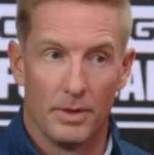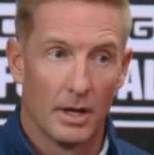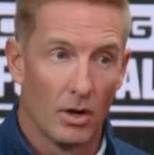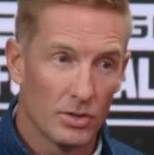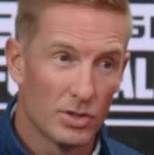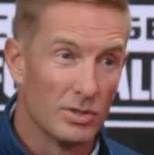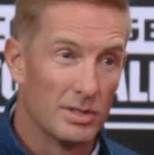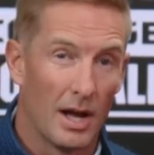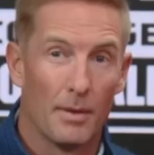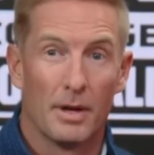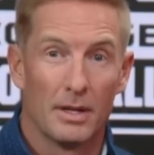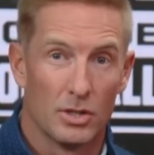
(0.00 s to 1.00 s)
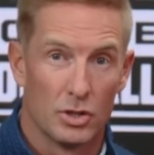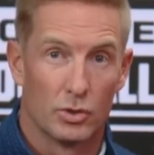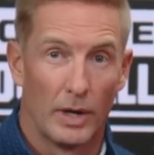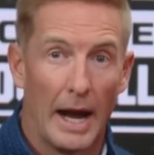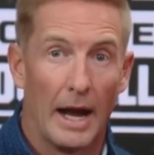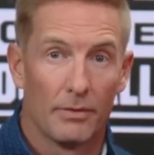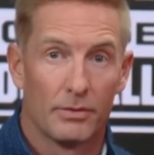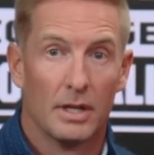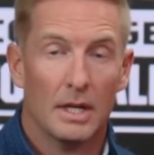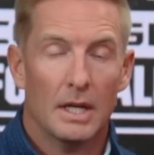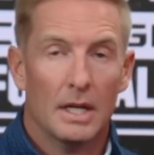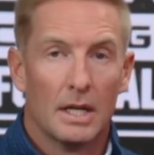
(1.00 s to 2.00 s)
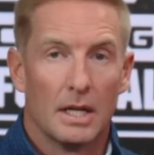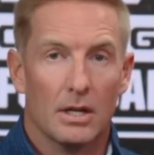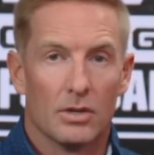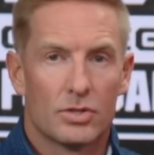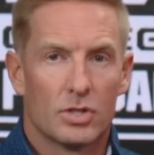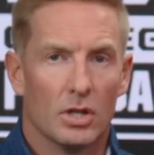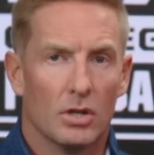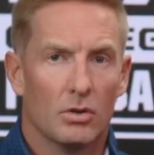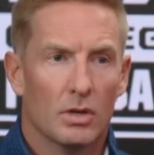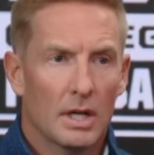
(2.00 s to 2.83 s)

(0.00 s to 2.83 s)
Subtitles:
They also dominate the draft, you know? So